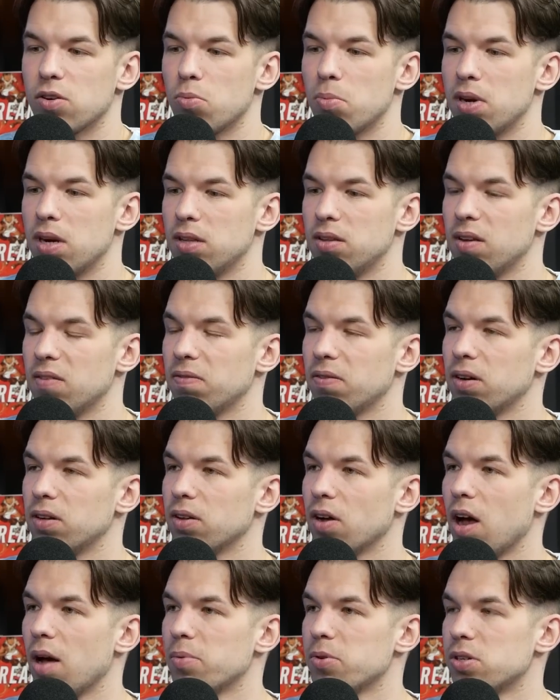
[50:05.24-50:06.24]
so many
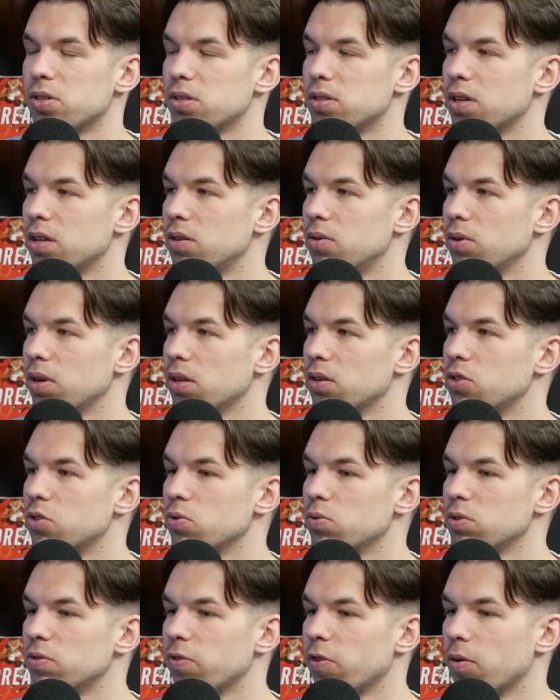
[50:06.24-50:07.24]
different options that you can
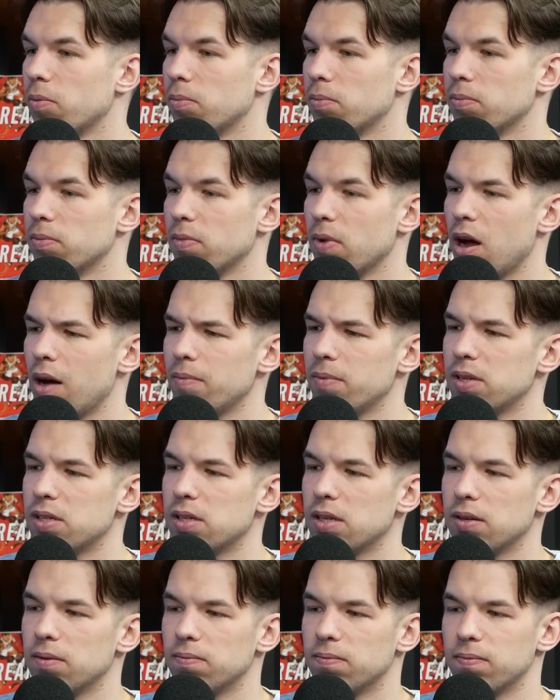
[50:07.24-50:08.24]
choose from.
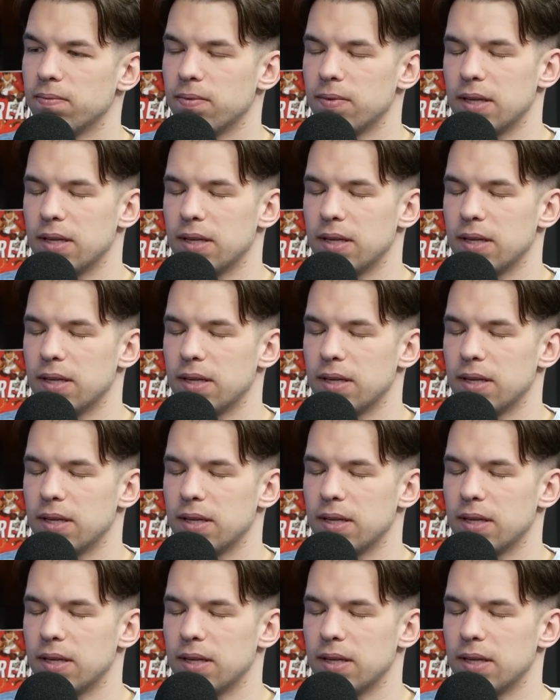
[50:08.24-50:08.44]
Obviously,